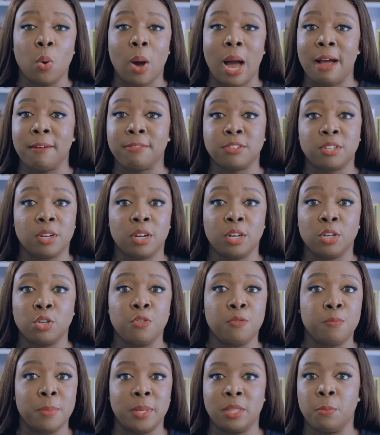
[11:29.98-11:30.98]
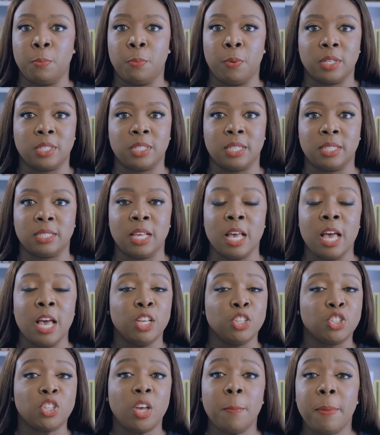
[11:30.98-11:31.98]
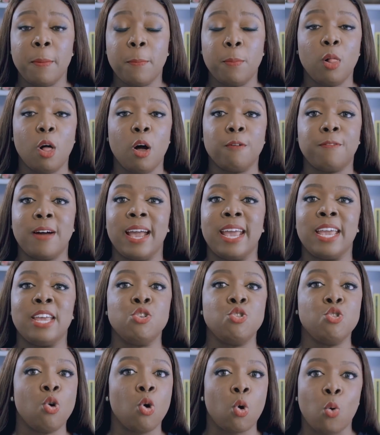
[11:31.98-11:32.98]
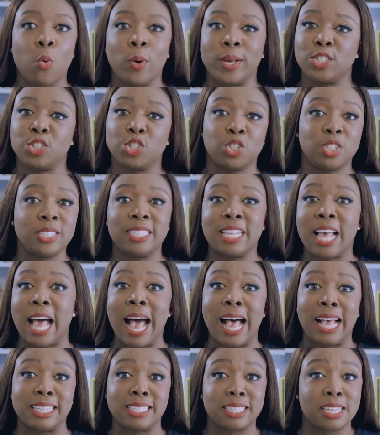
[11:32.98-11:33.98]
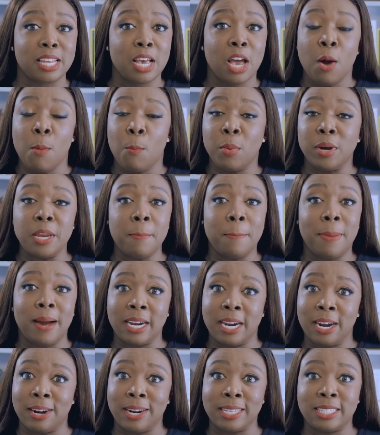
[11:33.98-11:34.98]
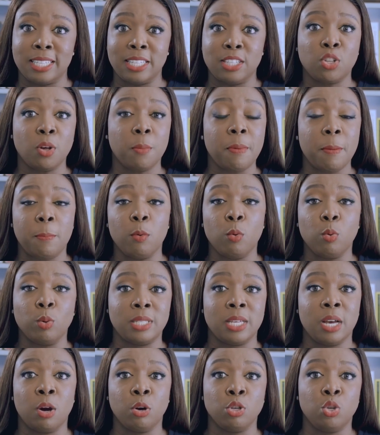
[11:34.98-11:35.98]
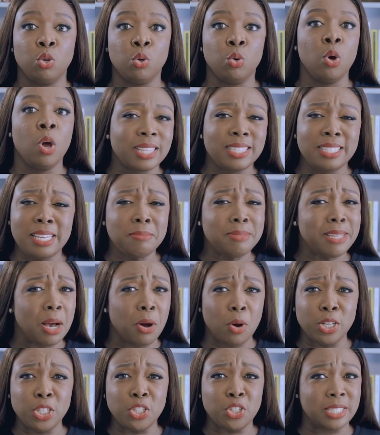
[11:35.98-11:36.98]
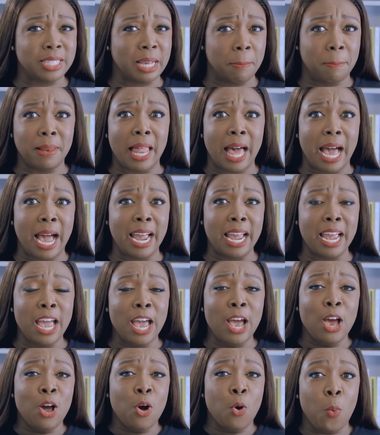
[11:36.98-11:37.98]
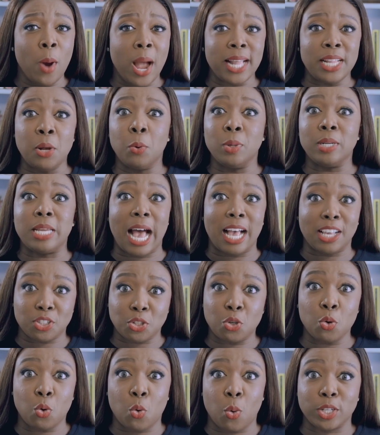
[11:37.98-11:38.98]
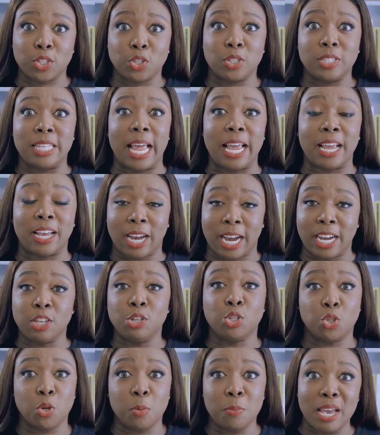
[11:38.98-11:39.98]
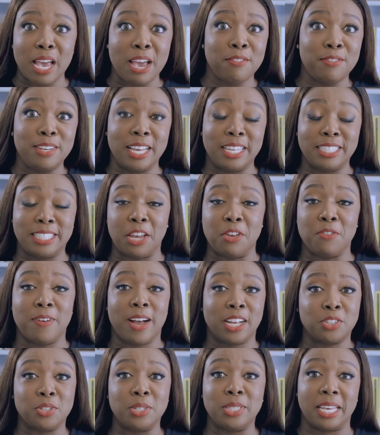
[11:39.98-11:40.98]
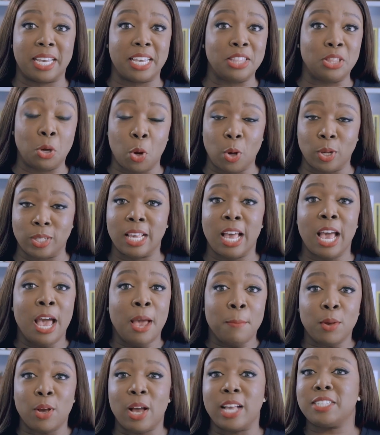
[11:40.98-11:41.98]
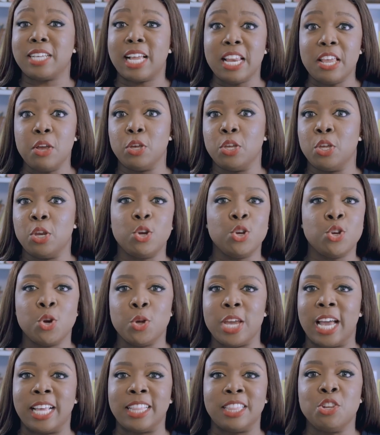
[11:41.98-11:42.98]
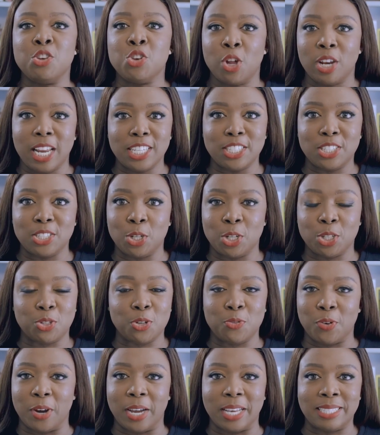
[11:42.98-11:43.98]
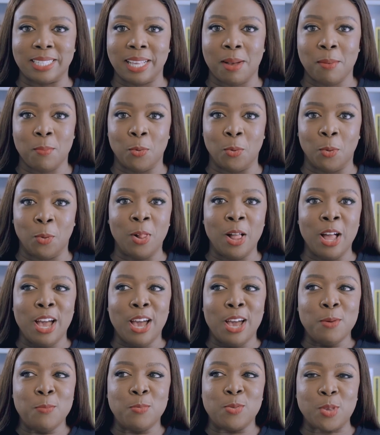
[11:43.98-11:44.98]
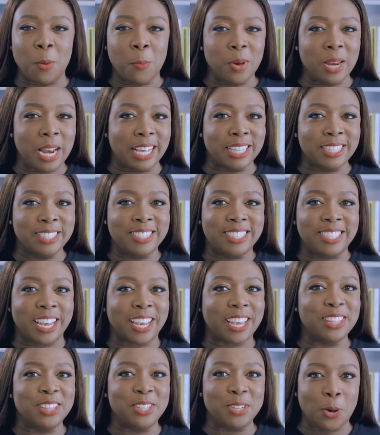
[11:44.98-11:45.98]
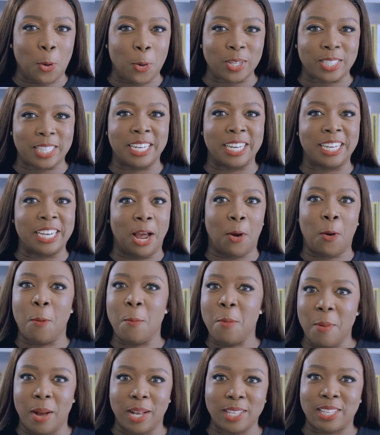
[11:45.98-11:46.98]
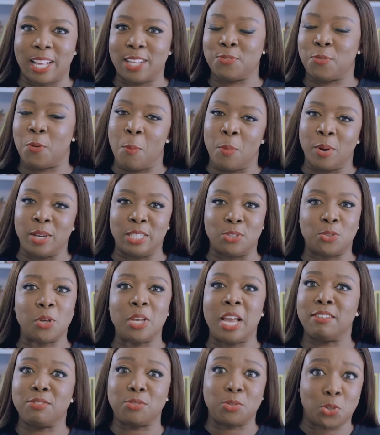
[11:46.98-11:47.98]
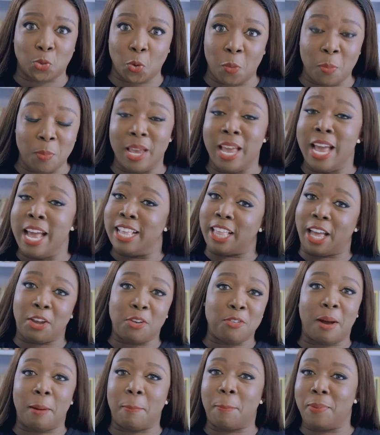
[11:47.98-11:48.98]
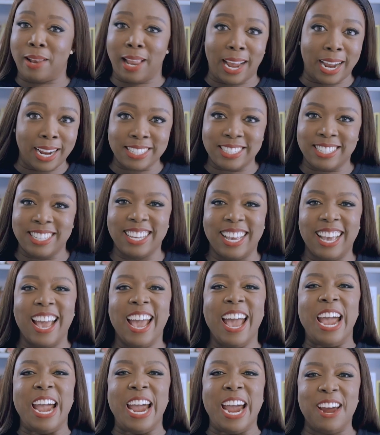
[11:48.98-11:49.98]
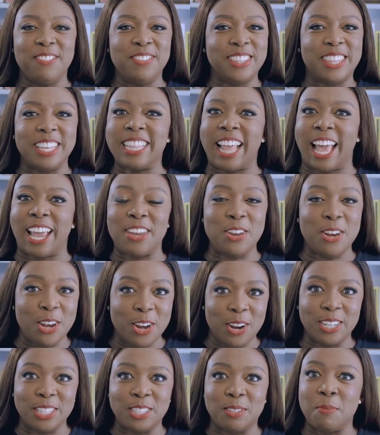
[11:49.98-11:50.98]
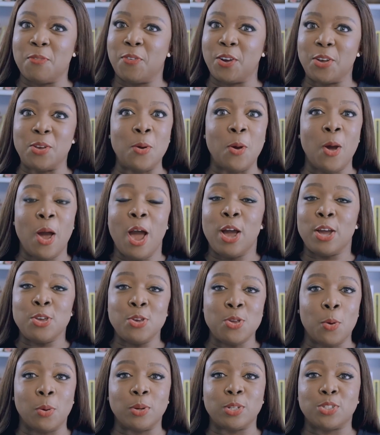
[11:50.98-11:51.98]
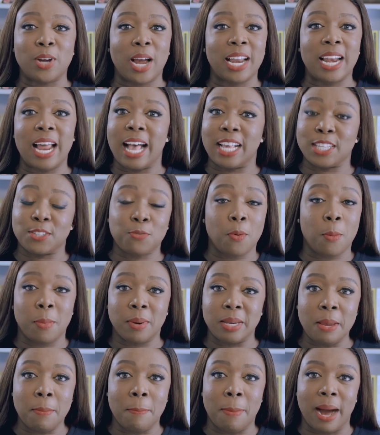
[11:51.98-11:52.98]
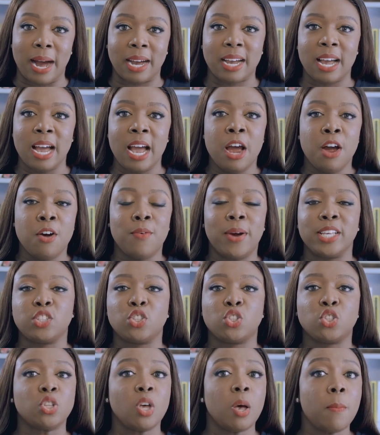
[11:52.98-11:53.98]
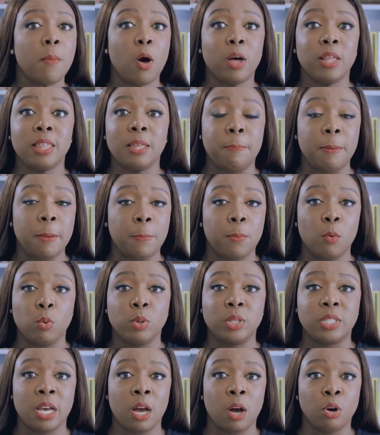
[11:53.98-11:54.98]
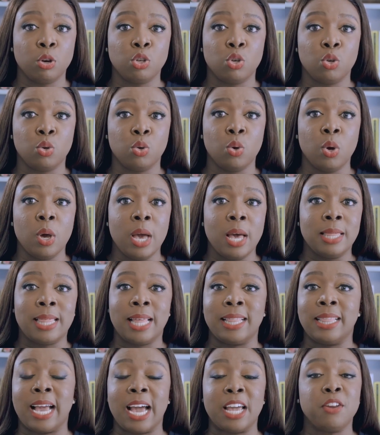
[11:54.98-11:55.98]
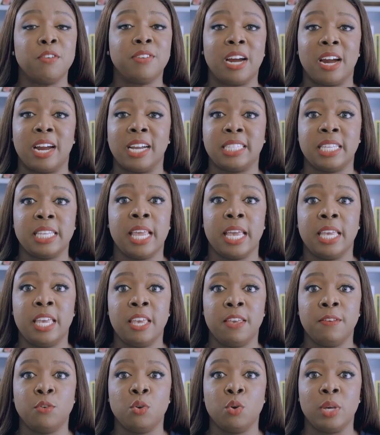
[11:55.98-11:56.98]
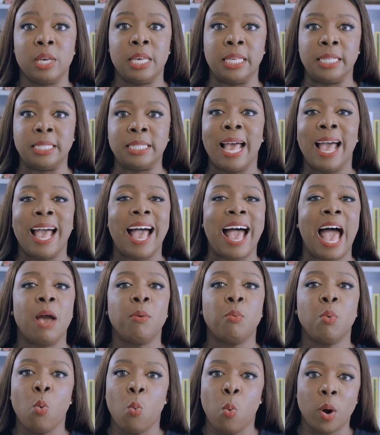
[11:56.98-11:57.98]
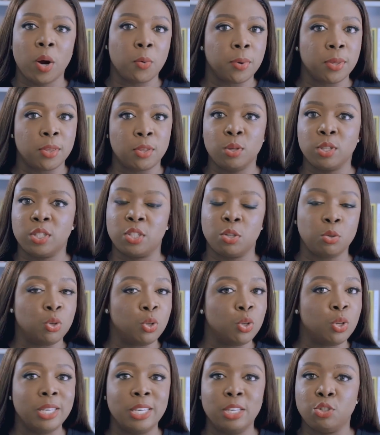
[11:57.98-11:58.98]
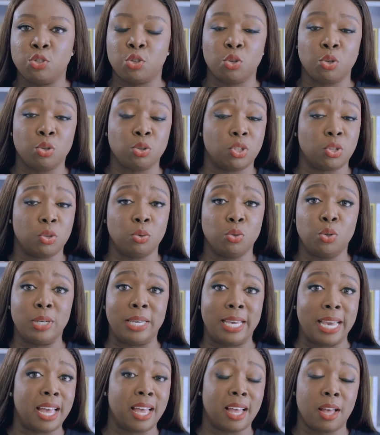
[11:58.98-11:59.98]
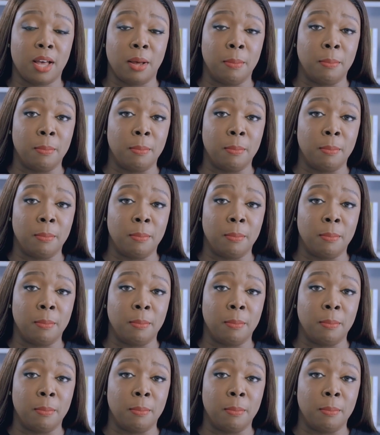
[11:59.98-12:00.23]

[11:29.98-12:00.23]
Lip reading: after you've made the purchase. Some people offer a no questions asked money back guarantee. Some people will tell you terms and conditions apply, where they would ask you questions like, can you show me evidence that you've actually taken the course? Because actually, you're in the knowledge industry, for example, someone has taken the course and then they're coming back to ask for money. So you have to show me that you've applied everything that you learned before you try to ask for money back, right? Some other people will tell you that the kind of guarantee they give you is, I will work with you till you get